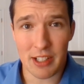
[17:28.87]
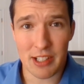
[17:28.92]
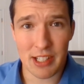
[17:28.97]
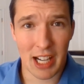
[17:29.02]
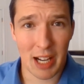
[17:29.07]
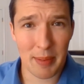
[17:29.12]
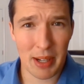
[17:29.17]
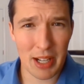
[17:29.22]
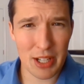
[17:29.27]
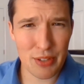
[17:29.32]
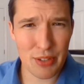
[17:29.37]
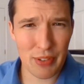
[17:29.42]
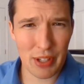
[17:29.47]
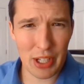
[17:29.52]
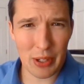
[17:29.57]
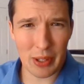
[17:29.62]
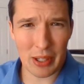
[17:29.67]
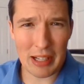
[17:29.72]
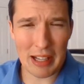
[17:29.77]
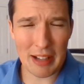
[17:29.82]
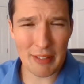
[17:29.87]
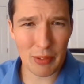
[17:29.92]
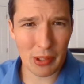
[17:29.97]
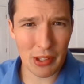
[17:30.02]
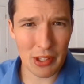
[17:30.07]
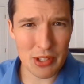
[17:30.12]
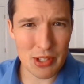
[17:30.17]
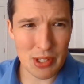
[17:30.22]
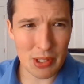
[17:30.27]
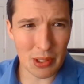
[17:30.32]
Check out my next video. I'll have
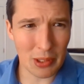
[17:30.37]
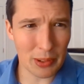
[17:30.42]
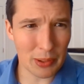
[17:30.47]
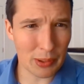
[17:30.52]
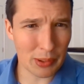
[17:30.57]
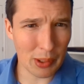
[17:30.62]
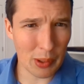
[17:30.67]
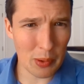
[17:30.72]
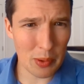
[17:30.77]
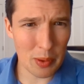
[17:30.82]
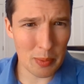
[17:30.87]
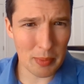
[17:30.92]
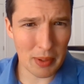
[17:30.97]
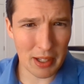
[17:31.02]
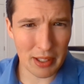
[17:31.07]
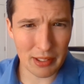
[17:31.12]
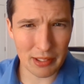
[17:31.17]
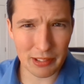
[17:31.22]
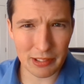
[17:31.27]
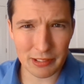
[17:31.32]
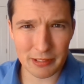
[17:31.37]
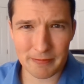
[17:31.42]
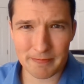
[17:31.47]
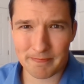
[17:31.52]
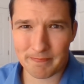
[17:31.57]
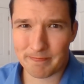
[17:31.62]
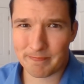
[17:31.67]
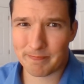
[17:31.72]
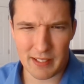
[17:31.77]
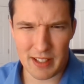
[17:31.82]
one on the solo growth model.
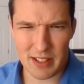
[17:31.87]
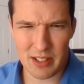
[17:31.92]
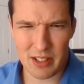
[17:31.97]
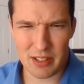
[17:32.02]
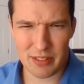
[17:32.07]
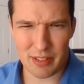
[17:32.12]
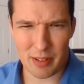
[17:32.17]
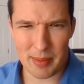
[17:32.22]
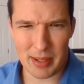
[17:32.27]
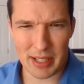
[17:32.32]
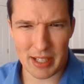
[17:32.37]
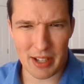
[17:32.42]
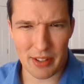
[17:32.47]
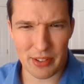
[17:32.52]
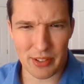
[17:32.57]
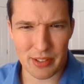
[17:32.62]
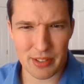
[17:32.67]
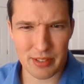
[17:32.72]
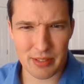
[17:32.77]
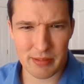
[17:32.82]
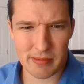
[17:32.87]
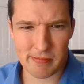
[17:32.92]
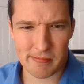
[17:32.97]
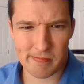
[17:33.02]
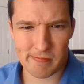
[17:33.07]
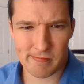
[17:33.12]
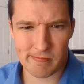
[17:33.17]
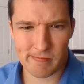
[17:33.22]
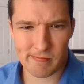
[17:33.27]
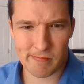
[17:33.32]
I don't know if I'll make others.
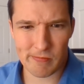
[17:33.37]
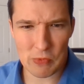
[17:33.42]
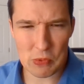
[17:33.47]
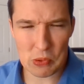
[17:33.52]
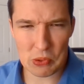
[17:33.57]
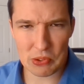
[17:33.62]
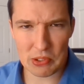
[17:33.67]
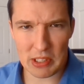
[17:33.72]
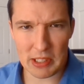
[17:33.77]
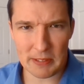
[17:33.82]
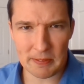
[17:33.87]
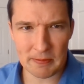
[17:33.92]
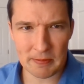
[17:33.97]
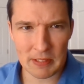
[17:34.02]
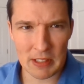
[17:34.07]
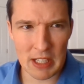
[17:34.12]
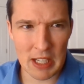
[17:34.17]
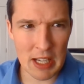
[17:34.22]
We'll see.